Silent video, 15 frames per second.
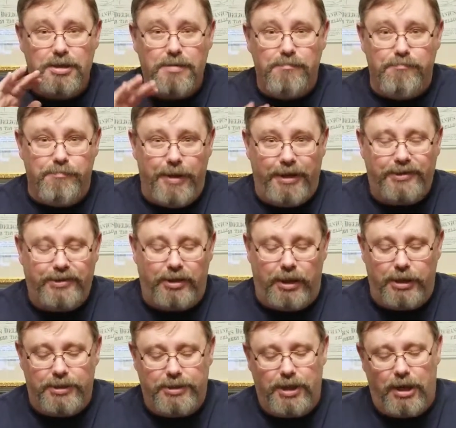mess
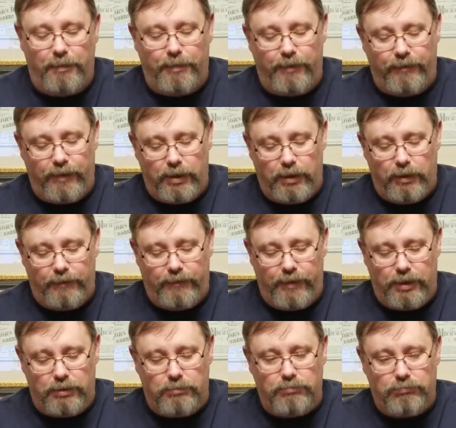things up if
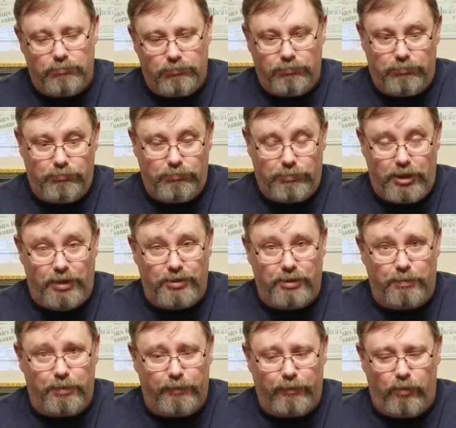it
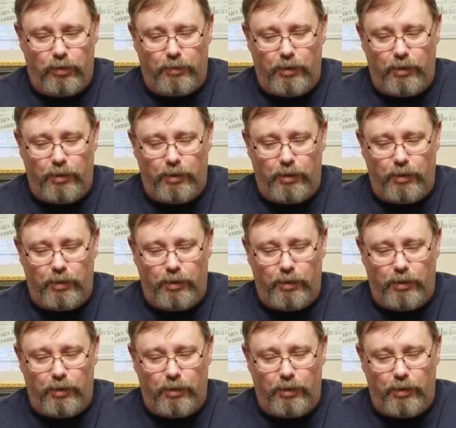doesn't perform